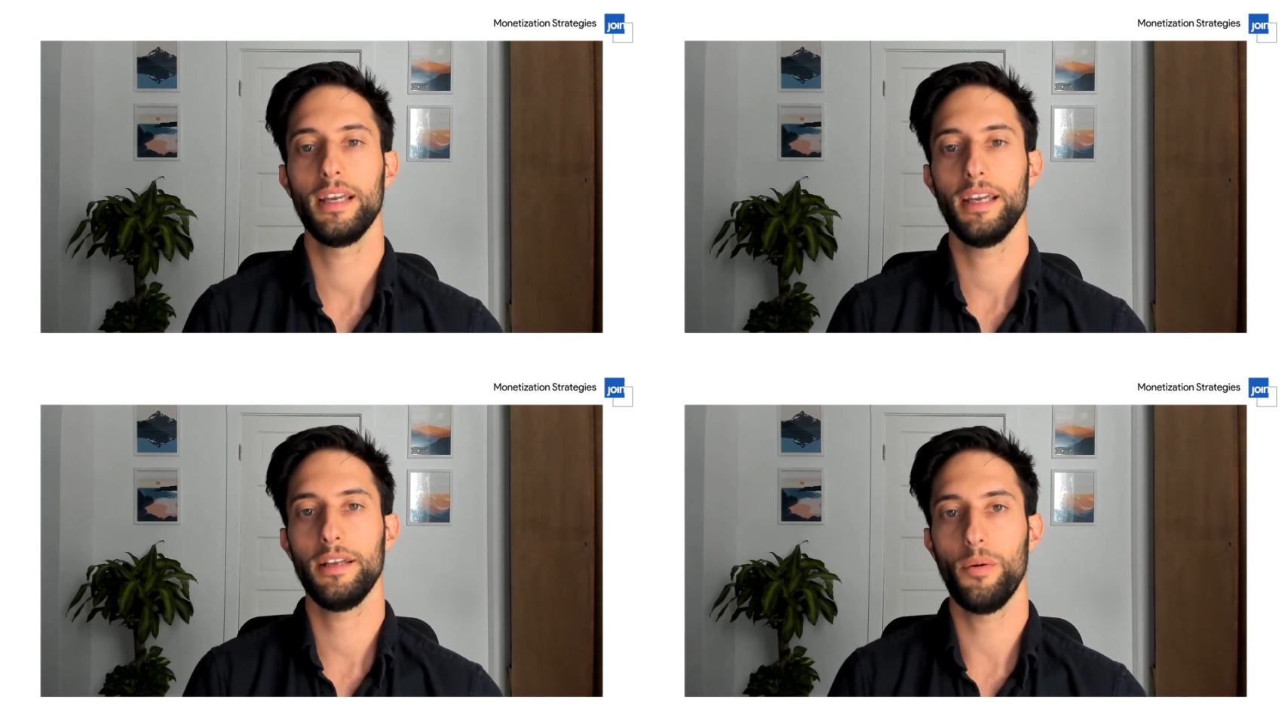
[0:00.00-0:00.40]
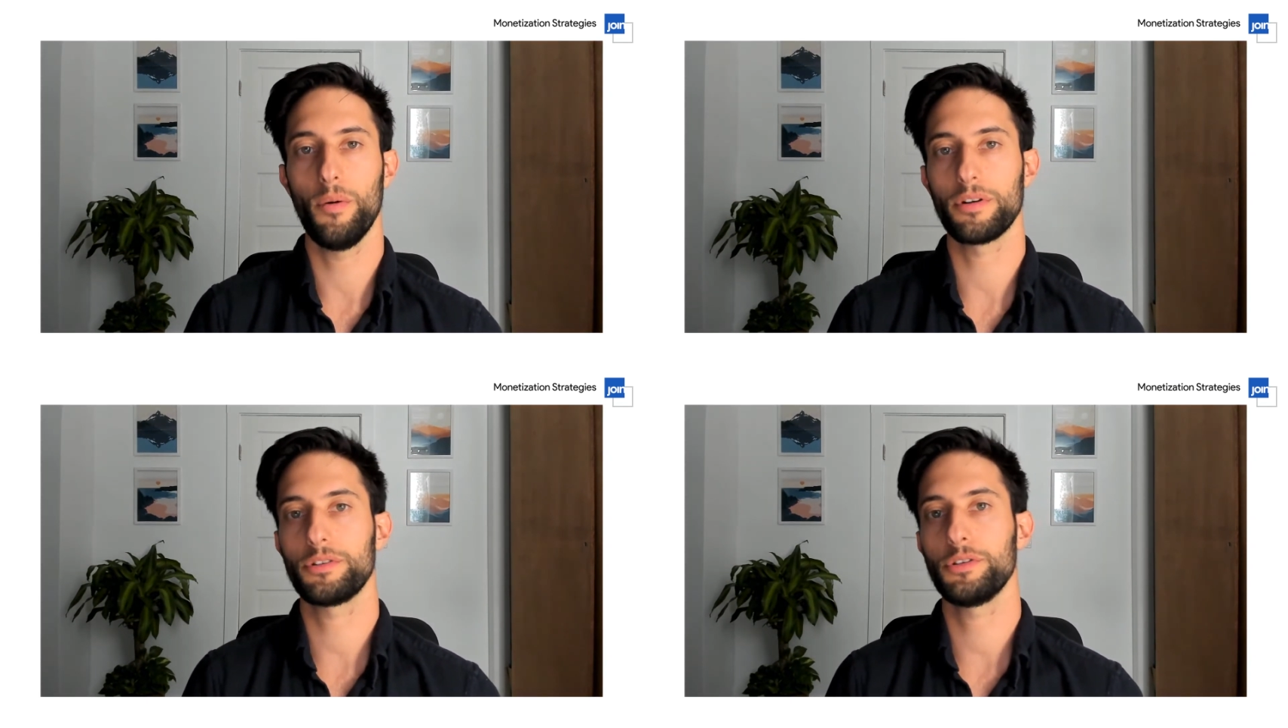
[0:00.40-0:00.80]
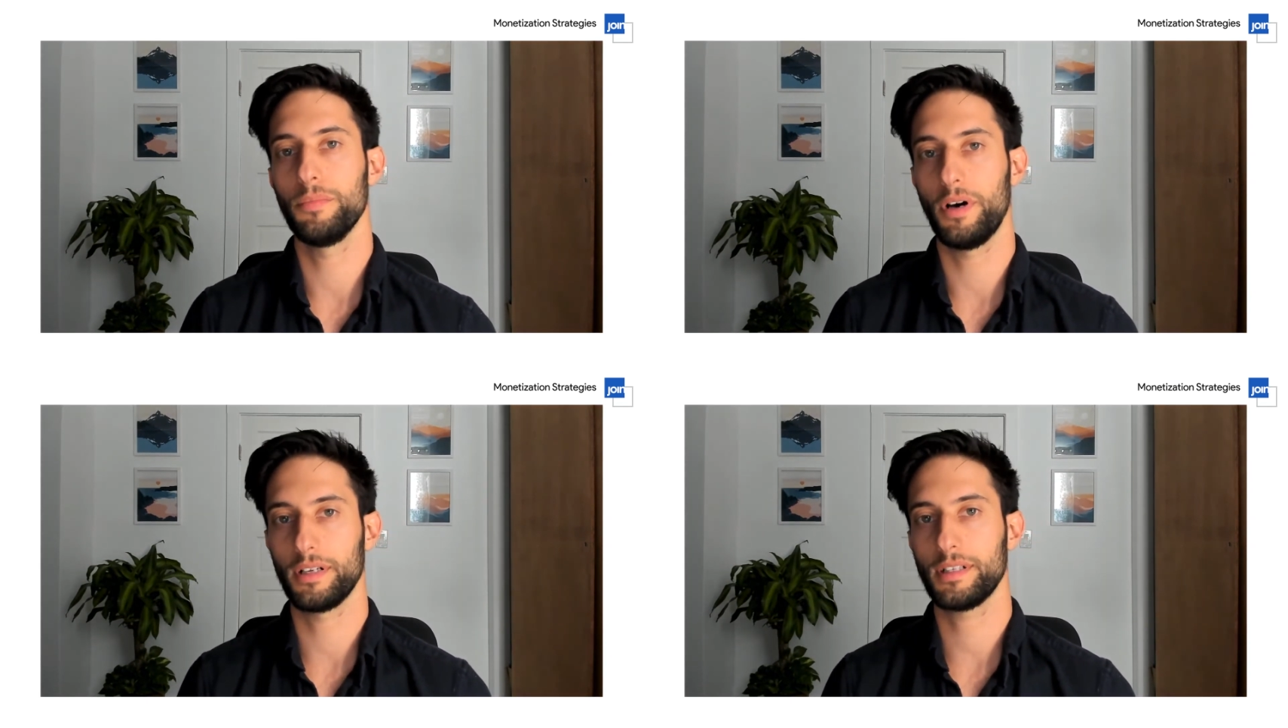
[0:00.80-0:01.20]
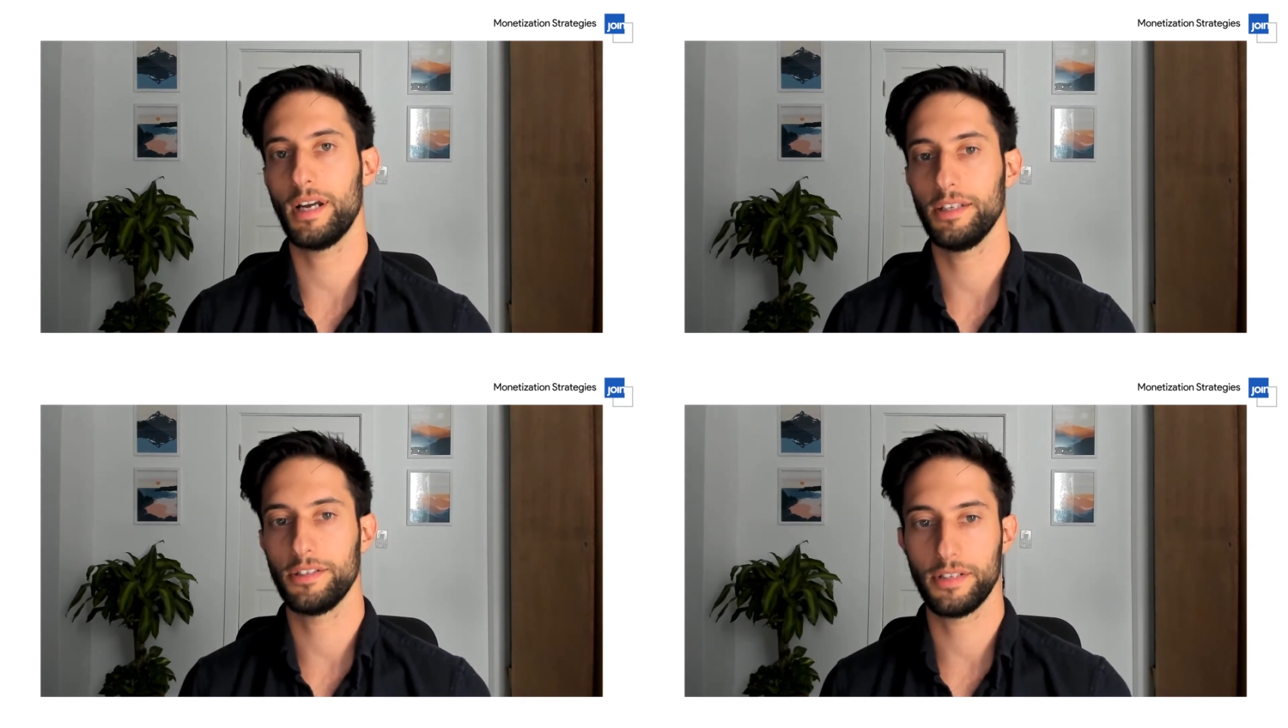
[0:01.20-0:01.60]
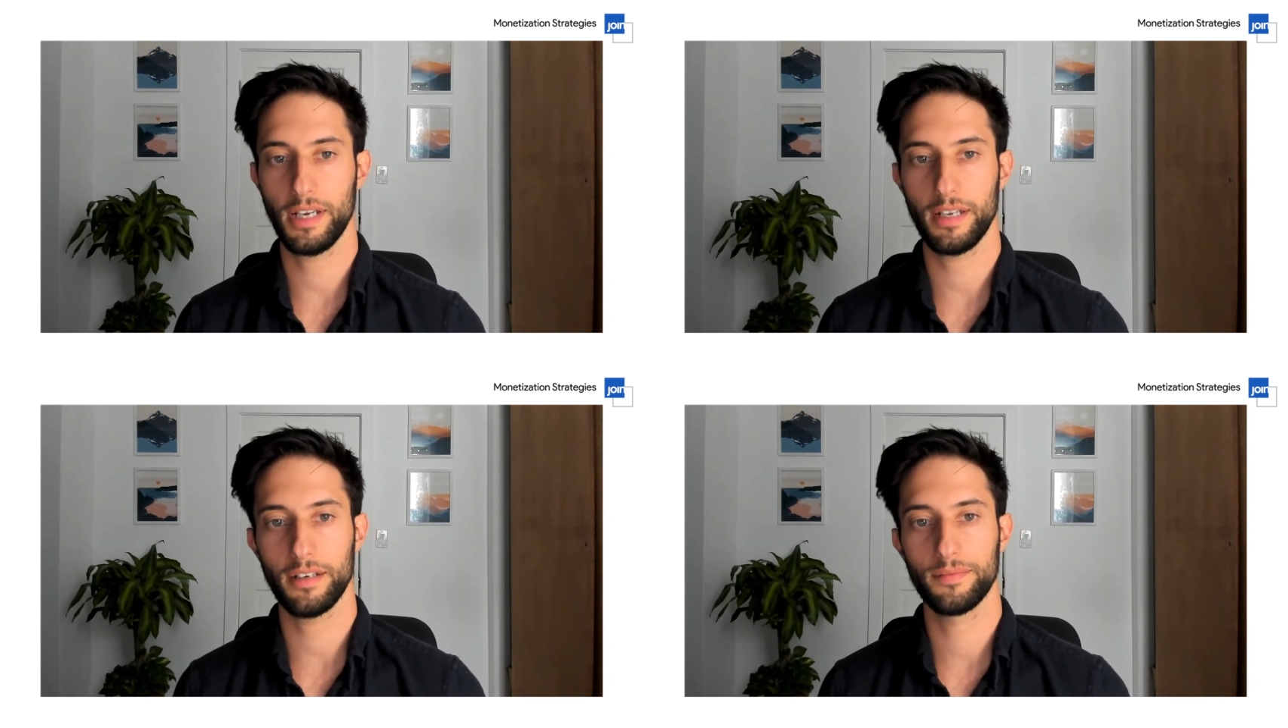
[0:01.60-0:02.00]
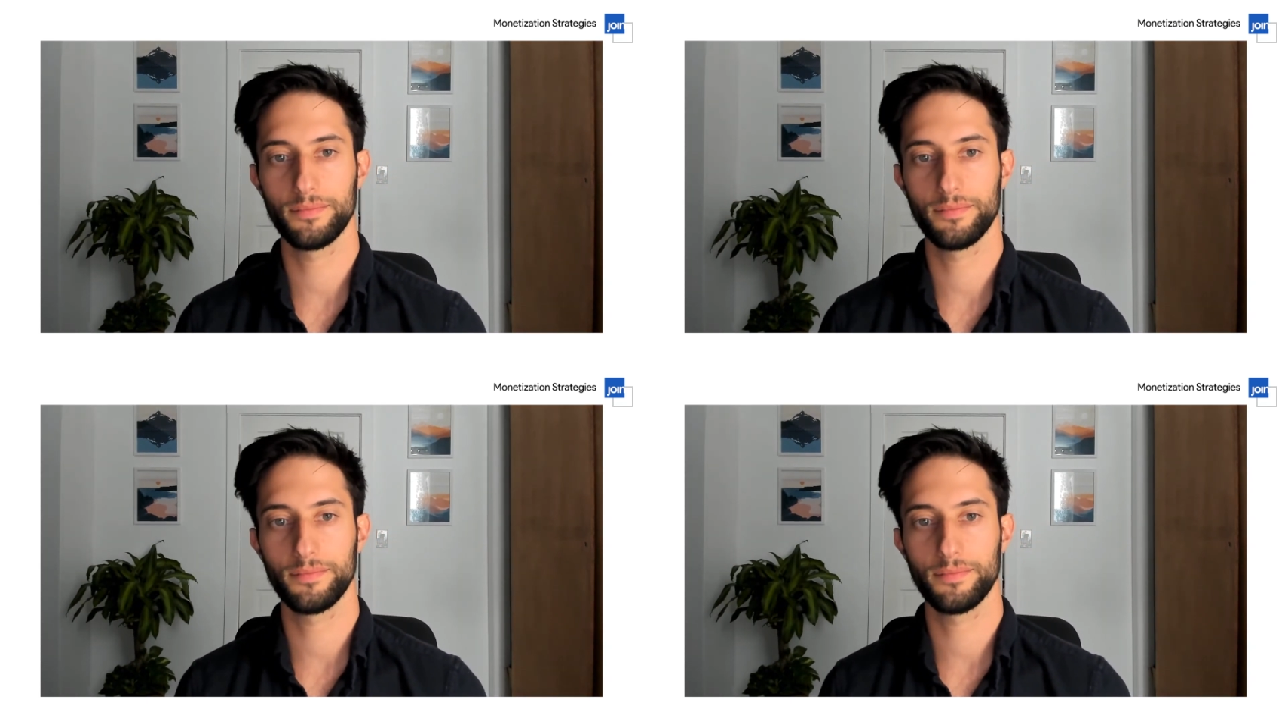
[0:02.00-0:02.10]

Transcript: in order to monetize your data.